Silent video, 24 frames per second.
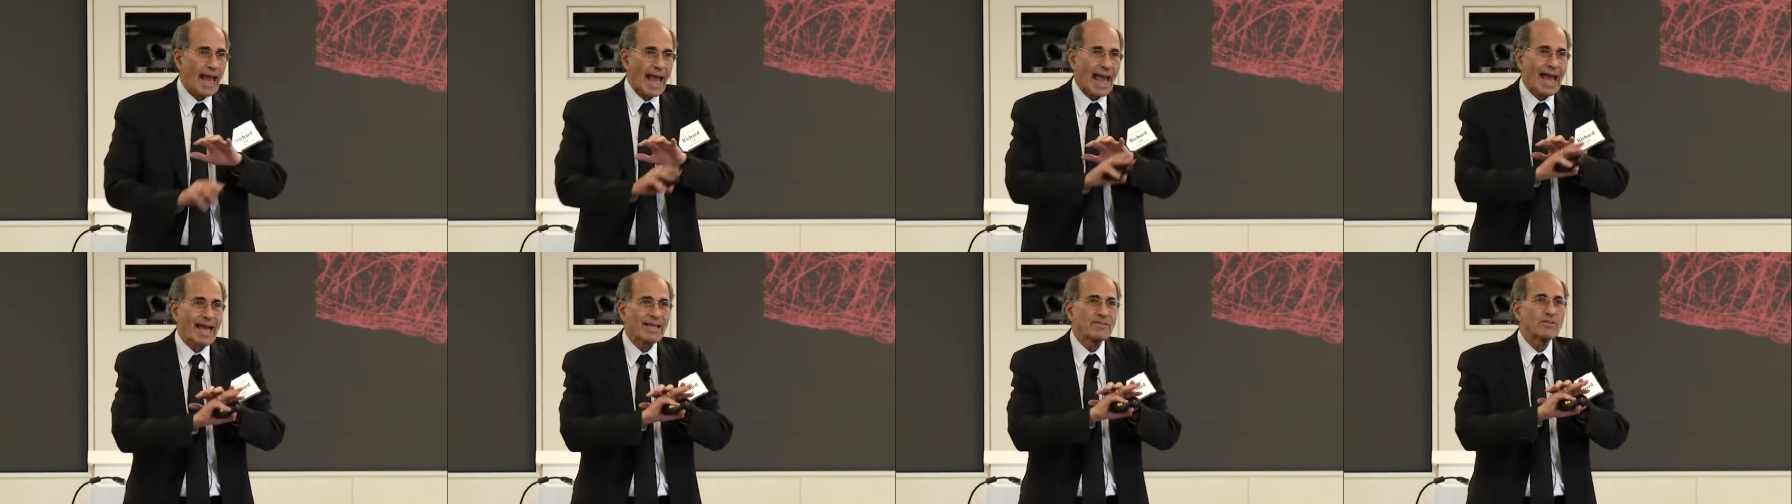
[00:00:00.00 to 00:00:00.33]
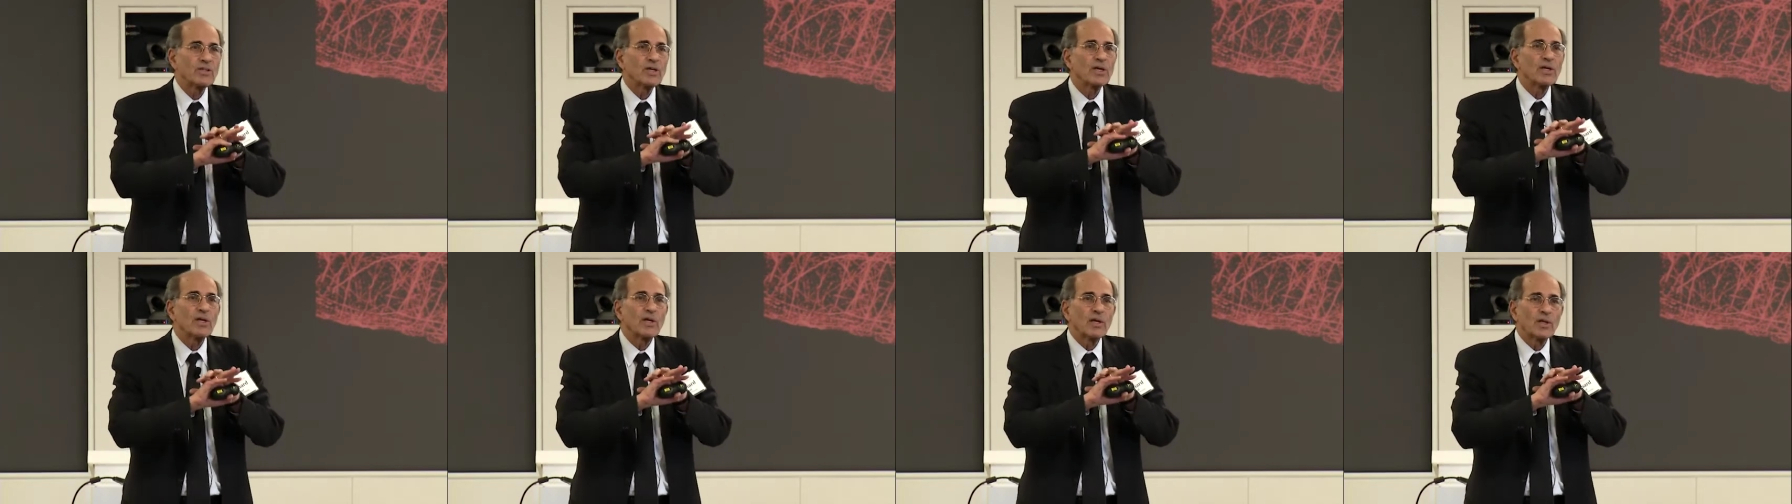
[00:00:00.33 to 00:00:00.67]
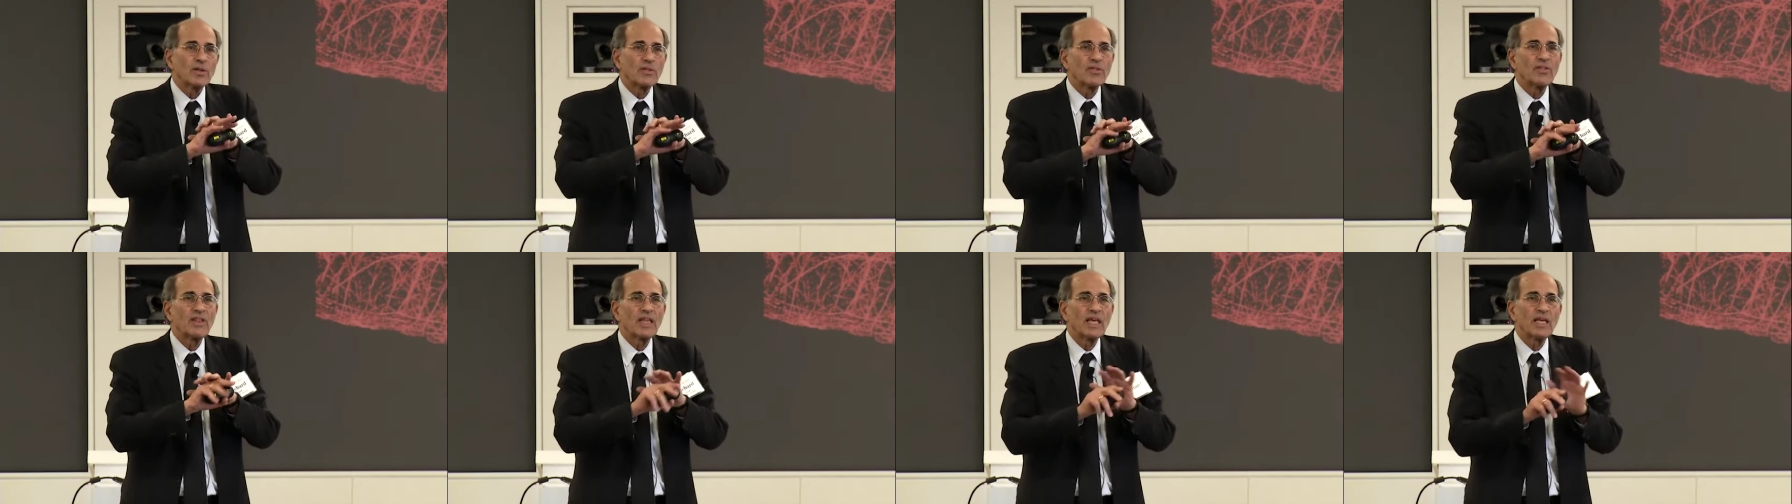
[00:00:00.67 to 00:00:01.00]
And
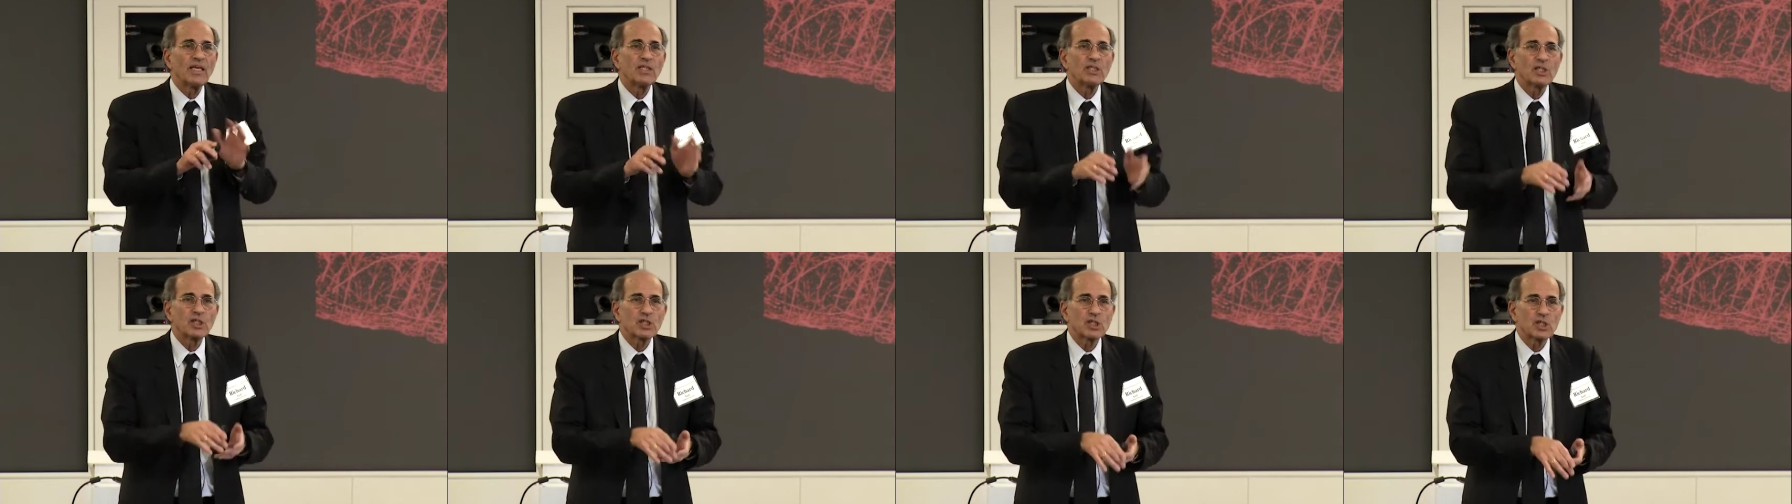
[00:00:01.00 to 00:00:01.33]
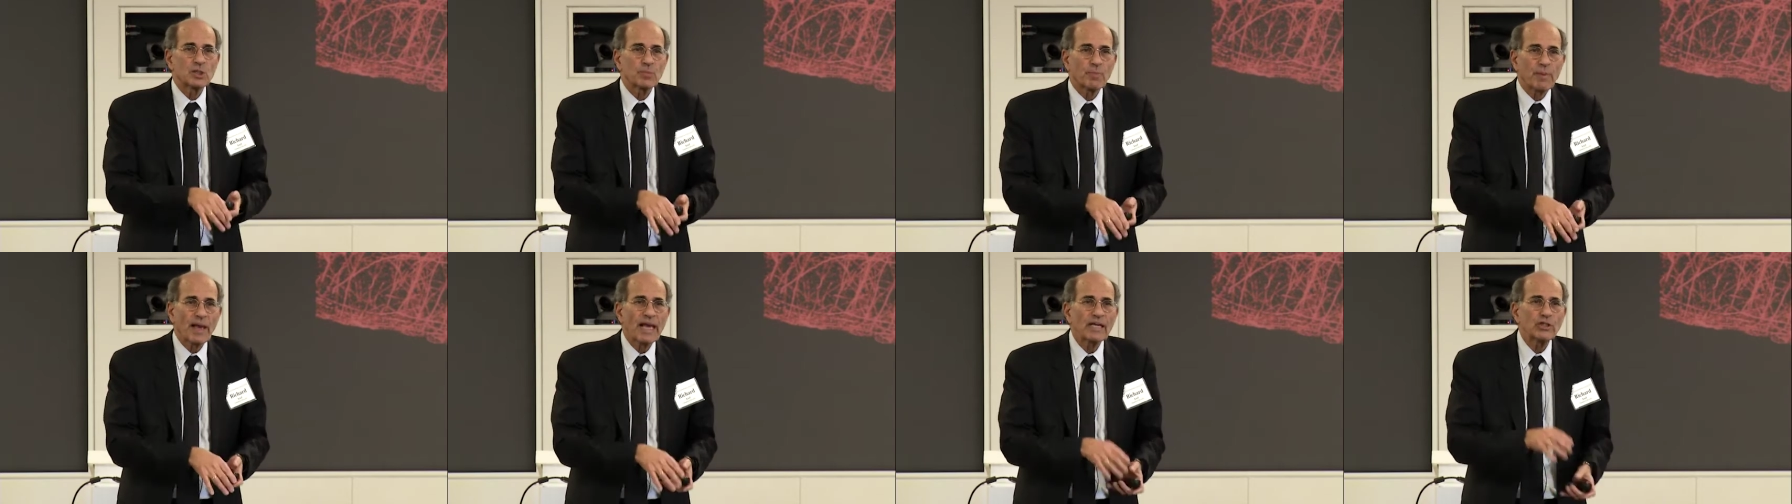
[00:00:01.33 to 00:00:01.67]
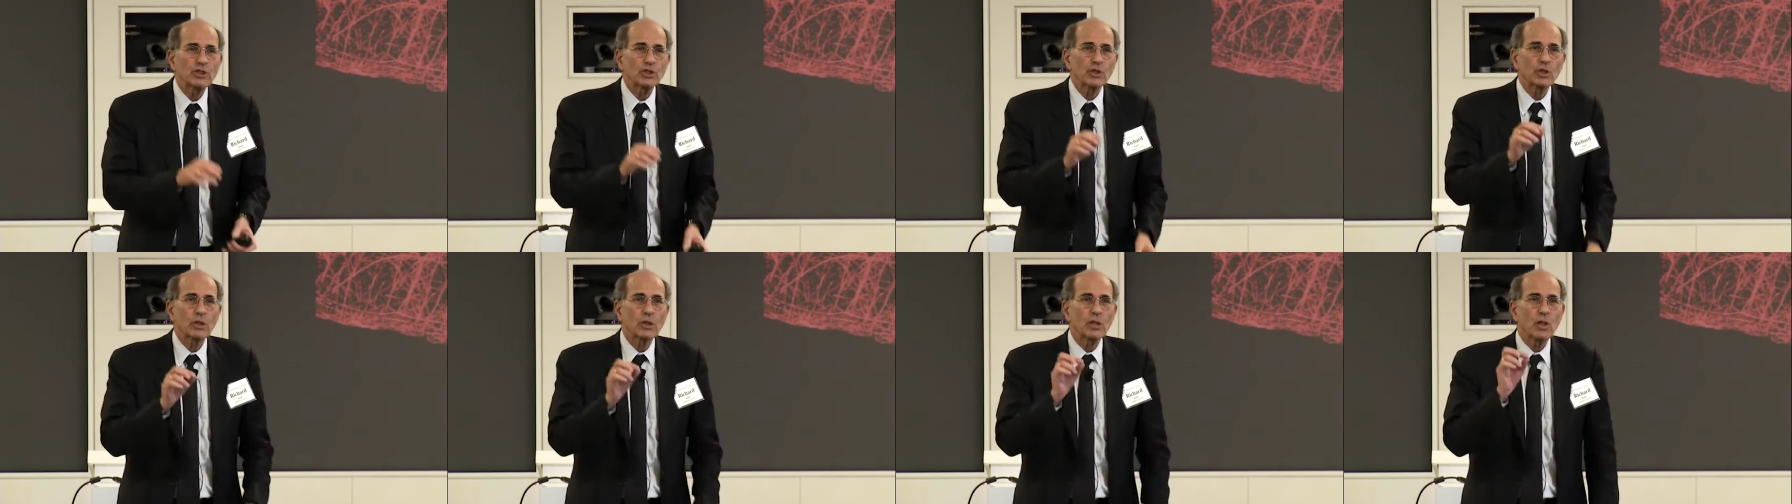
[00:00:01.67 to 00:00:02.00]
the
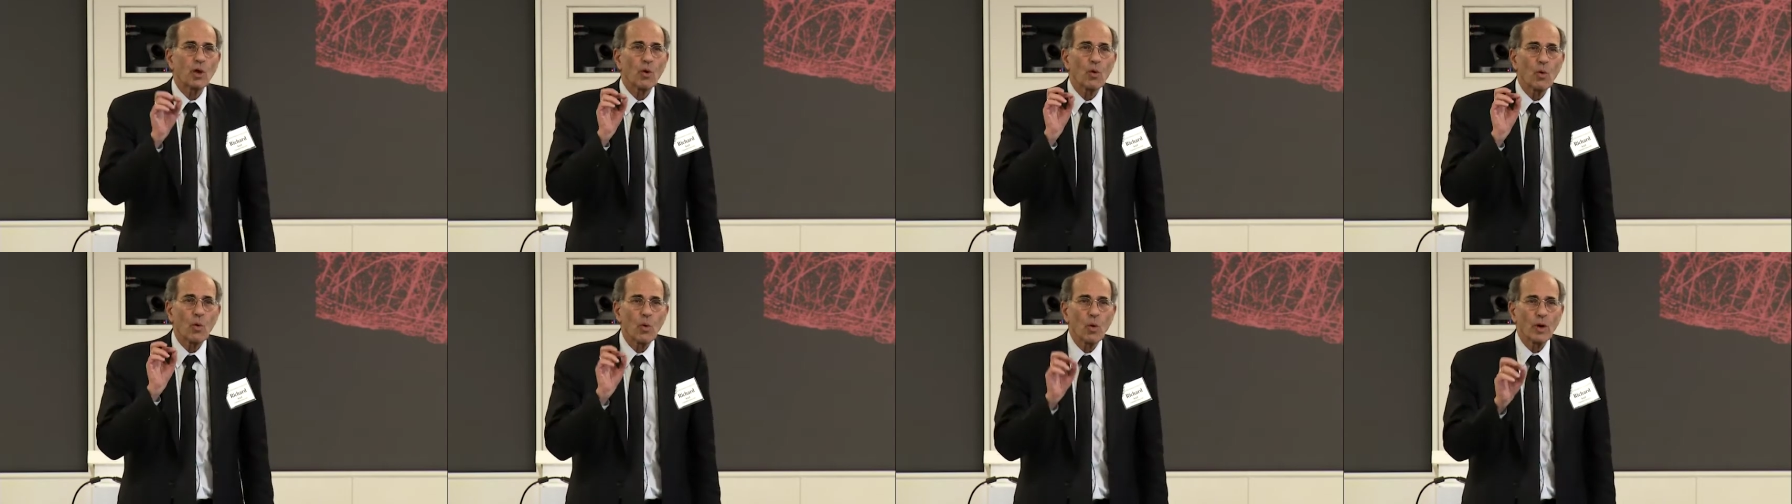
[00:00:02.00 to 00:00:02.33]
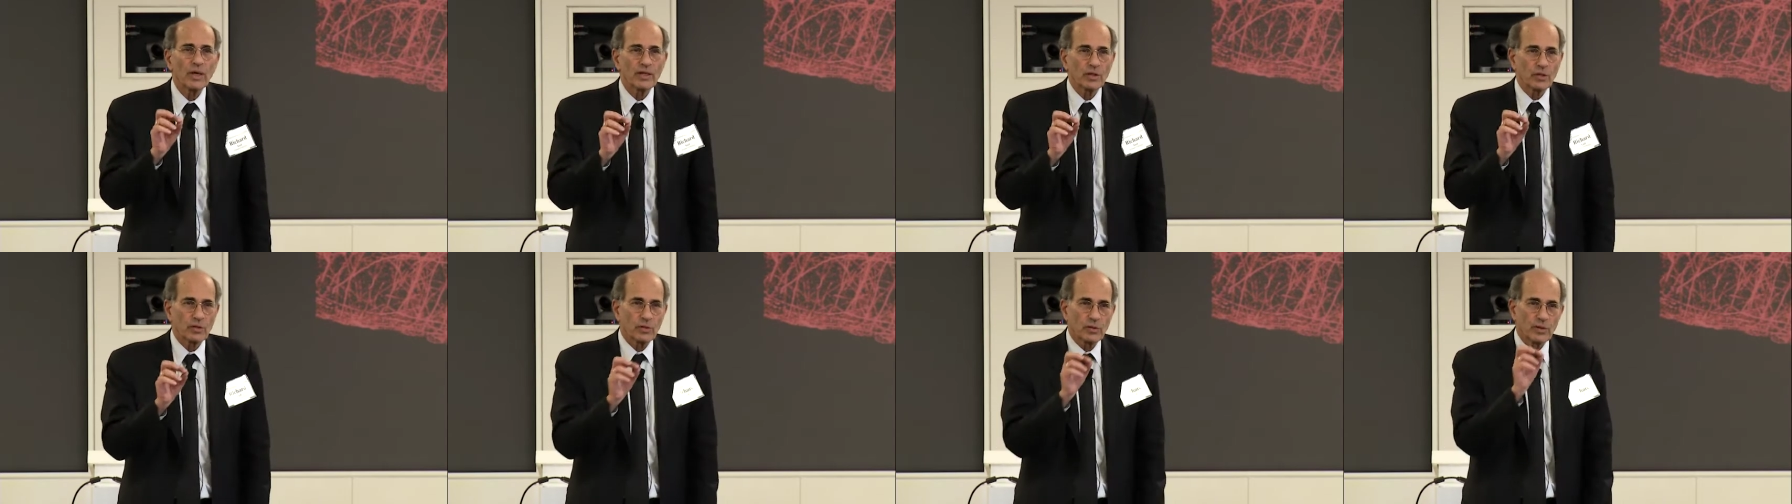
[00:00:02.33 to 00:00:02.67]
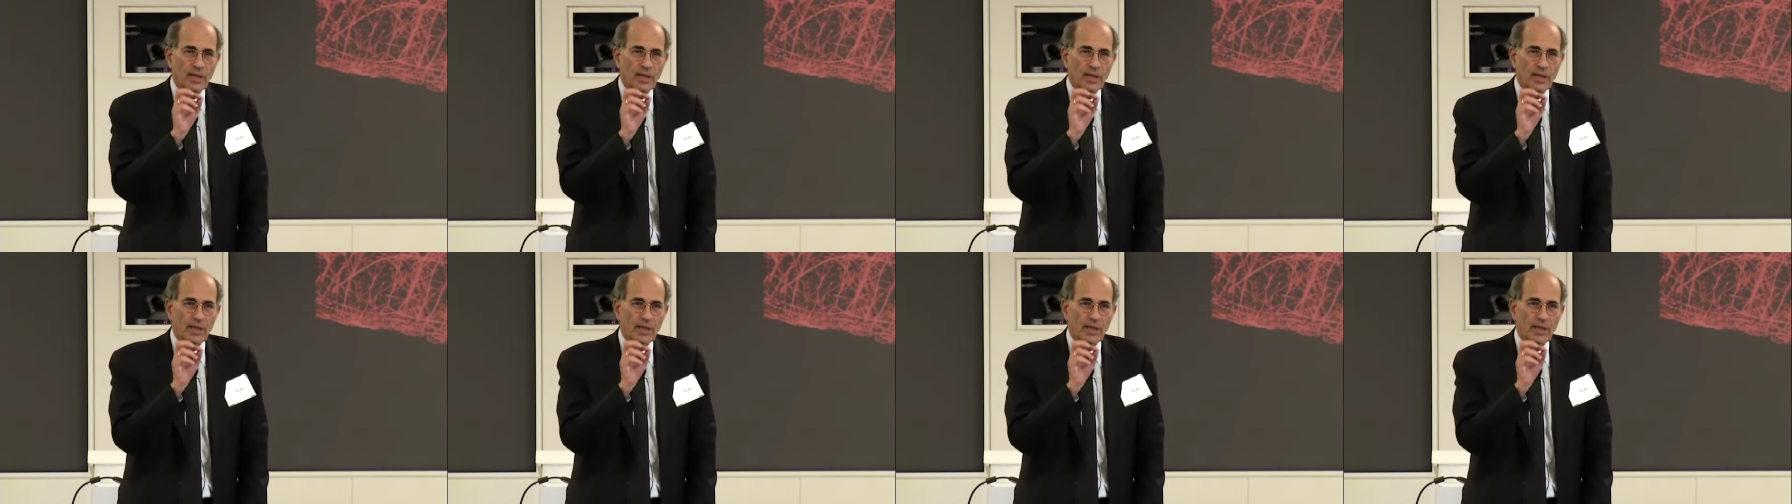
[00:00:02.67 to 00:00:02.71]
spatial order